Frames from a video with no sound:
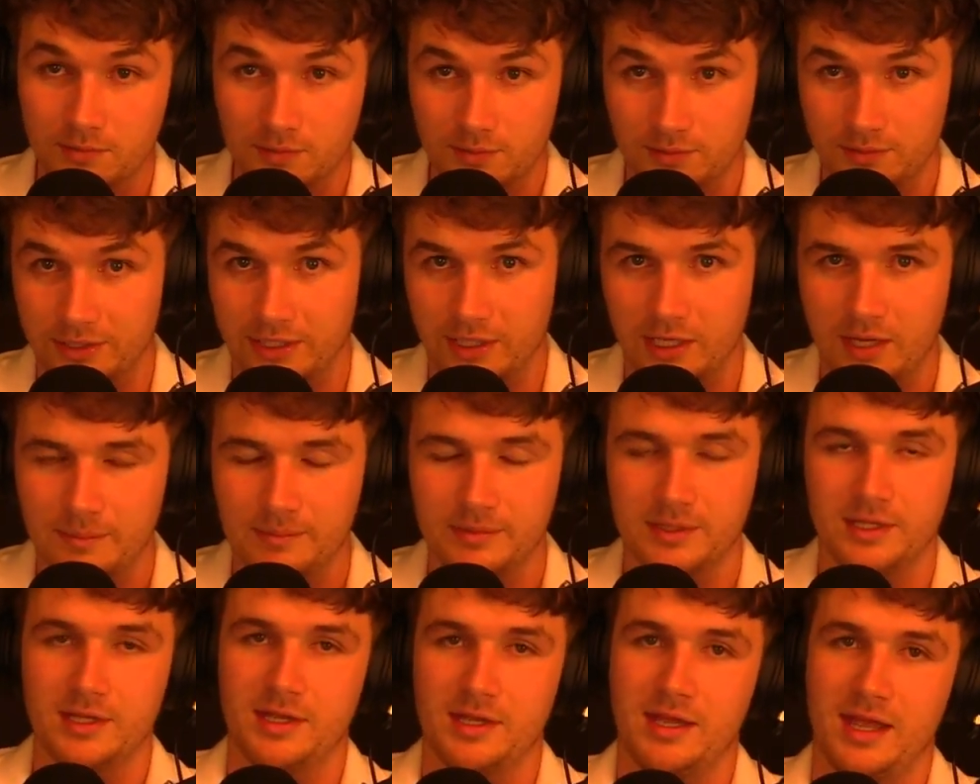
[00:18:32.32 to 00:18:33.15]
Look it
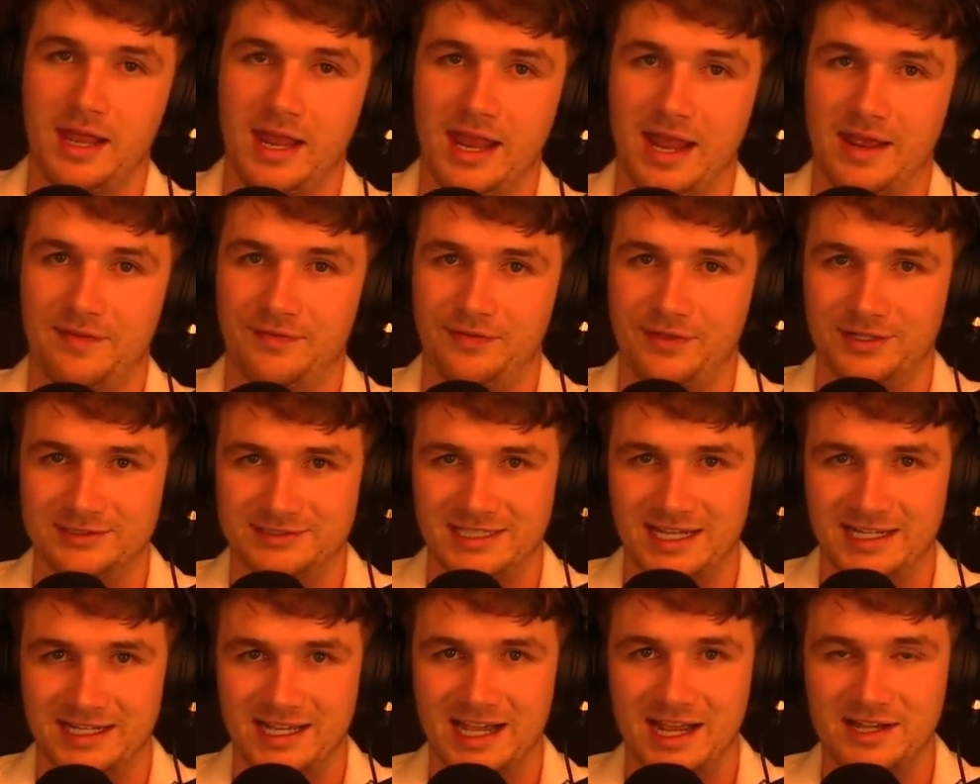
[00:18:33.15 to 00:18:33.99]
up, and there's
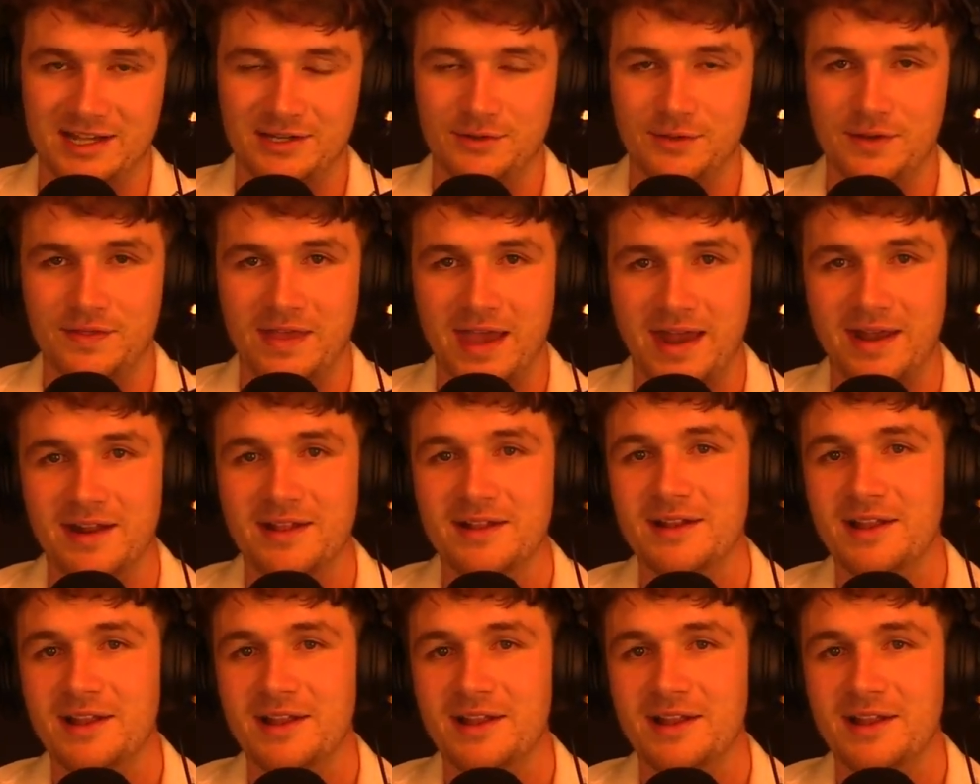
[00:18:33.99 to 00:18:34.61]
that guy doing that.